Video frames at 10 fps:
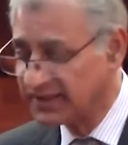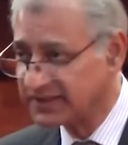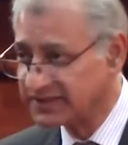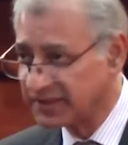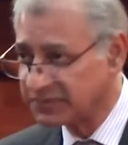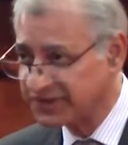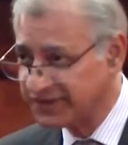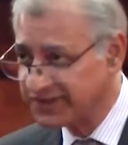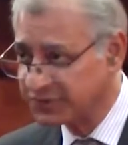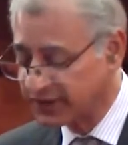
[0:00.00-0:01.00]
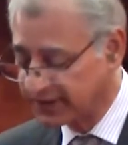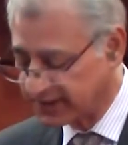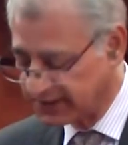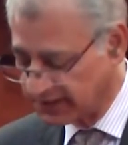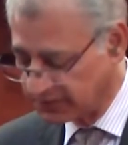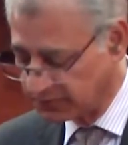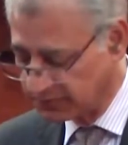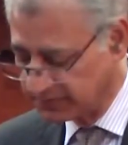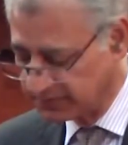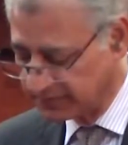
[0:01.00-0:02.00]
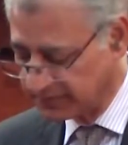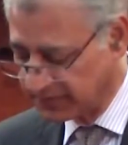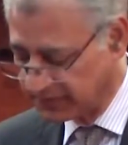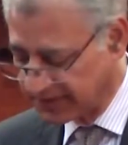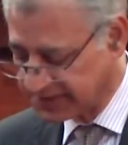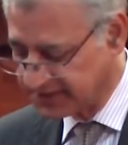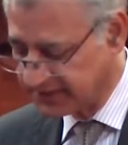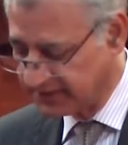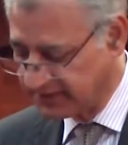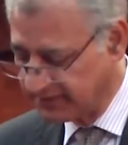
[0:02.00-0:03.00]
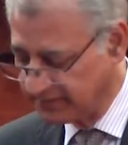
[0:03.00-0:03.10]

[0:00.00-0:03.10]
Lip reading: Subsidies were cut down drastically,